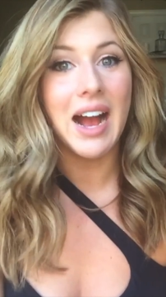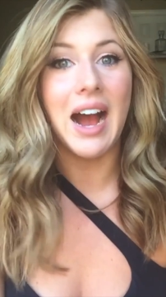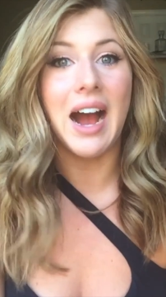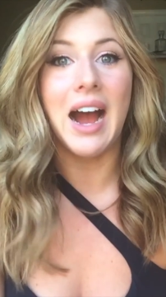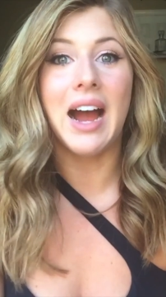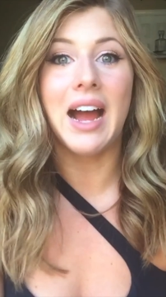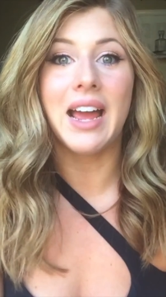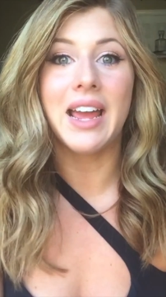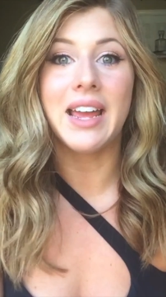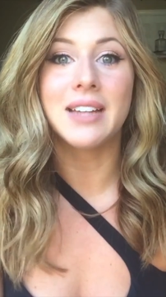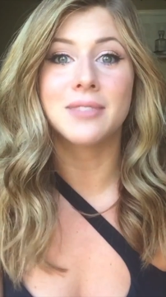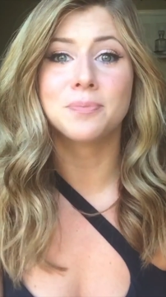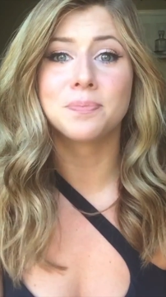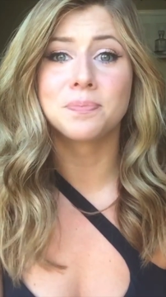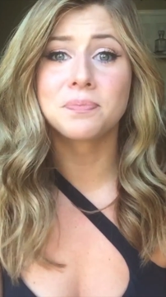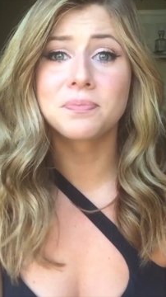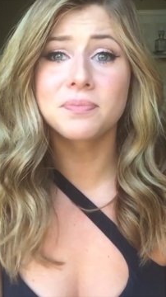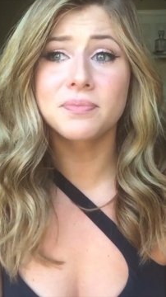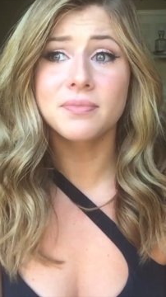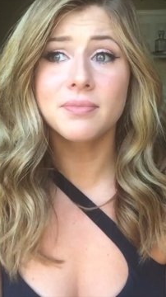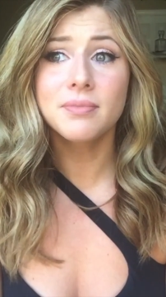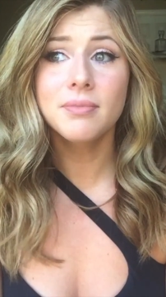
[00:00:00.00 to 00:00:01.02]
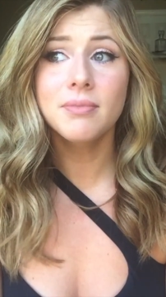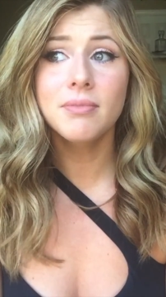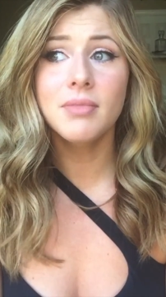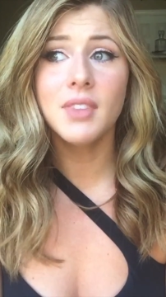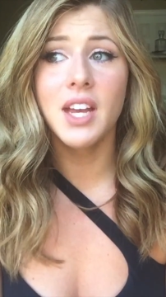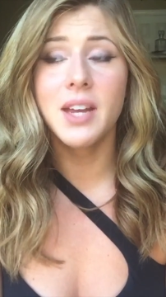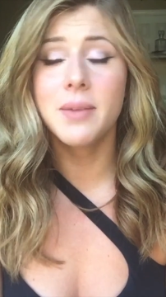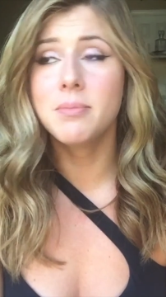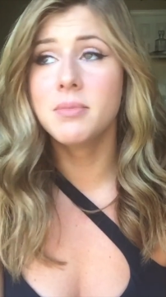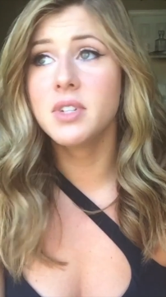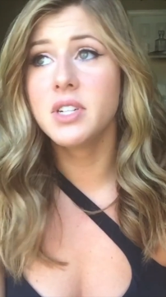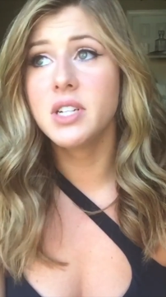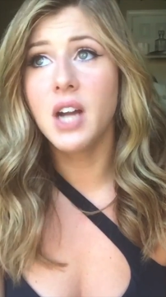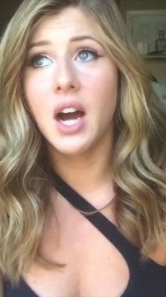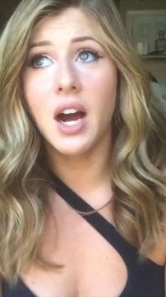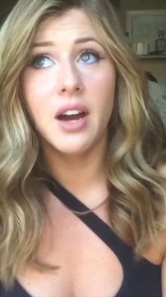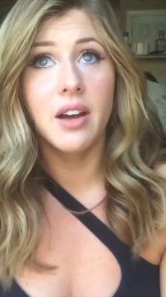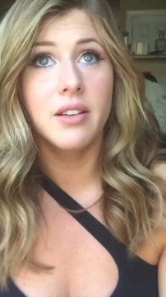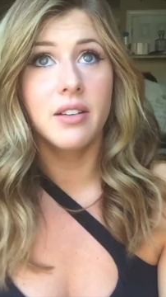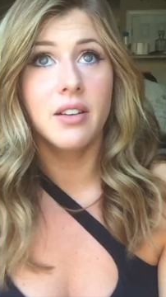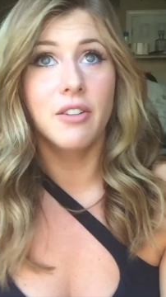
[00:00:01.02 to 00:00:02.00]
I am
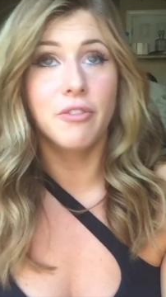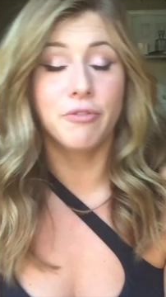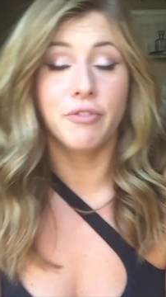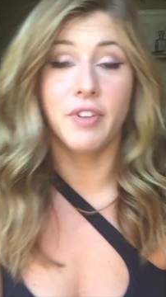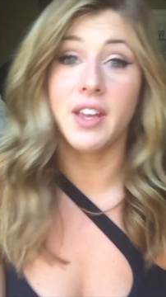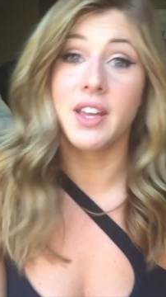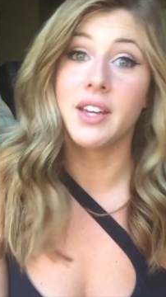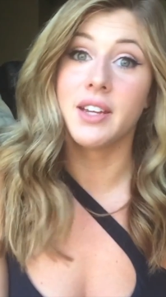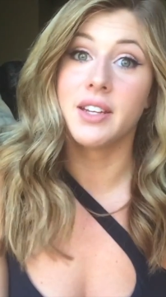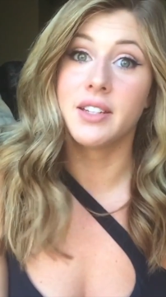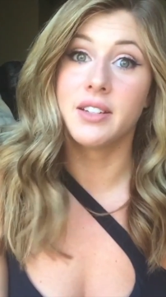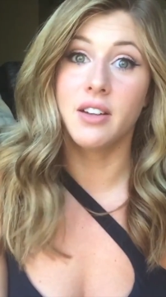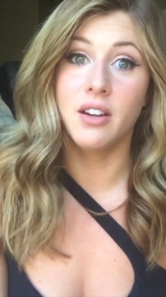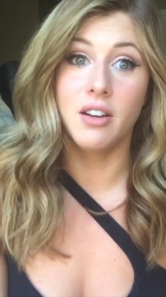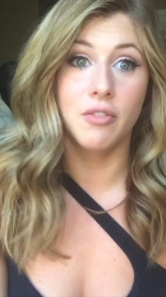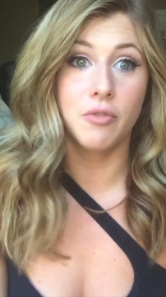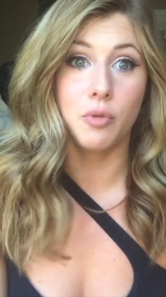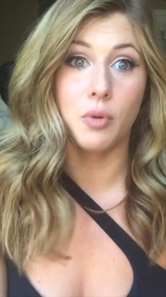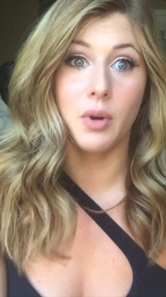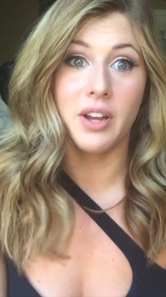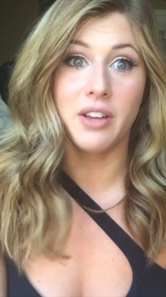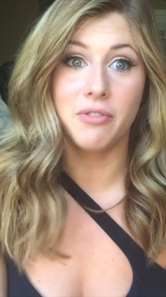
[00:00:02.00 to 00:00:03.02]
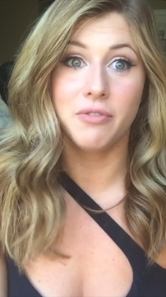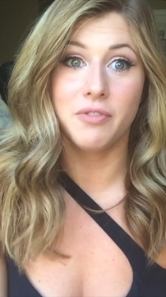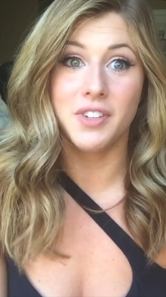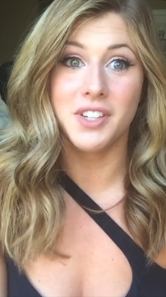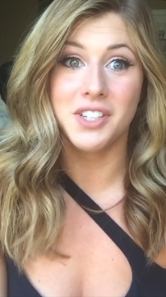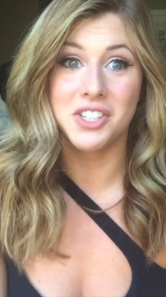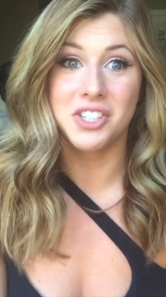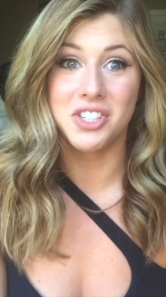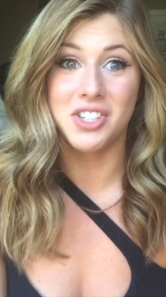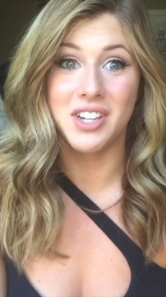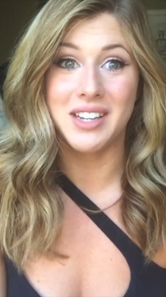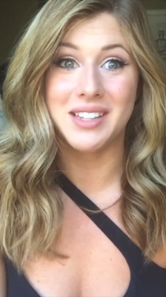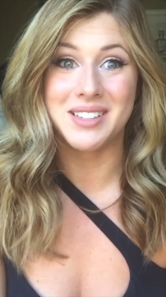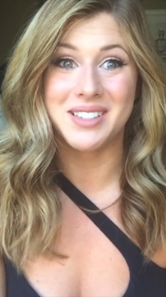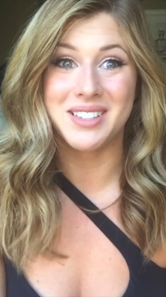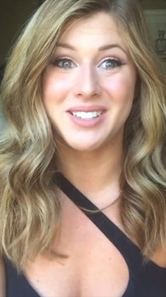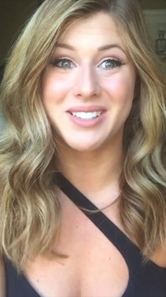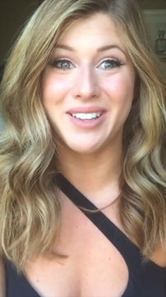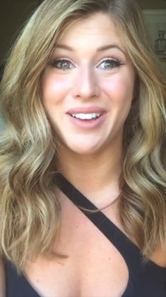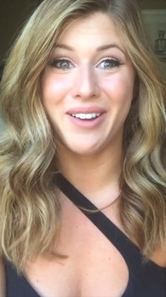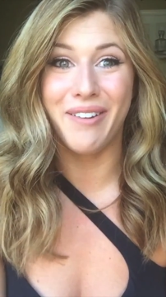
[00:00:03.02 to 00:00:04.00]
not a fan of white fish, and
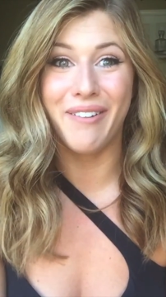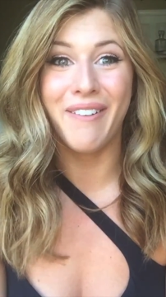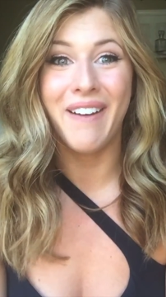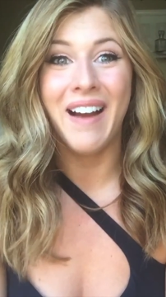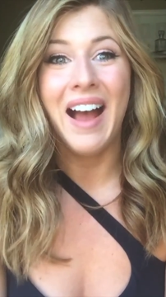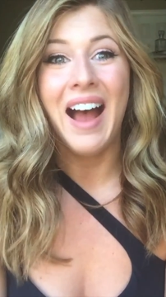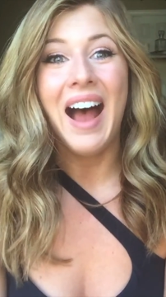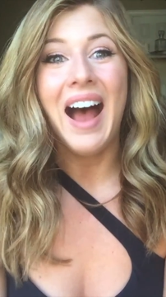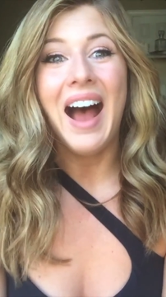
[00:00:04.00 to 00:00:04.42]
so